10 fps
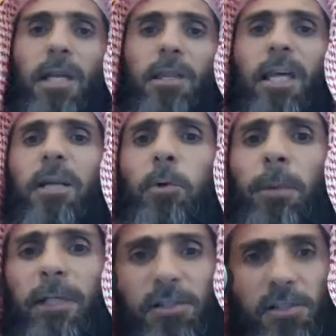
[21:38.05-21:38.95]
Then Abu
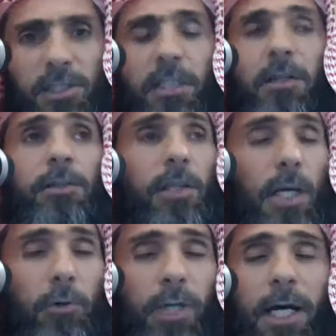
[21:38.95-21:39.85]
Bakr Siddiq
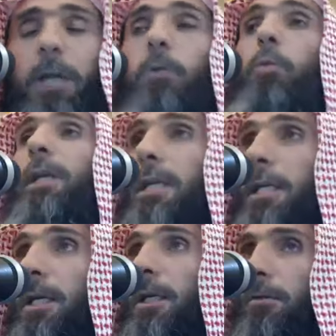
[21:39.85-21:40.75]
radiallahu ta'ala, when
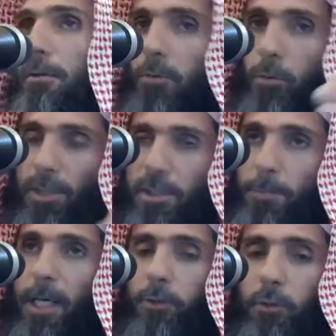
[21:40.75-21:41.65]
he was
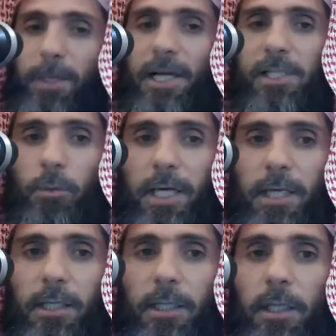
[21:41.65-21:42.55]
about to pass
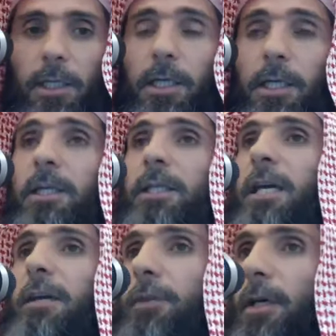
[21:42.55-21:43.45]
away, he
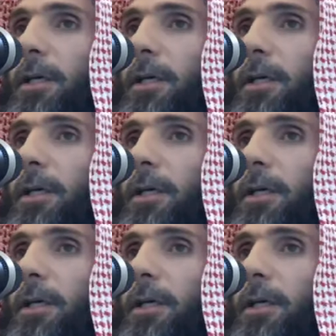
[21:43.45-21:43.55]
gave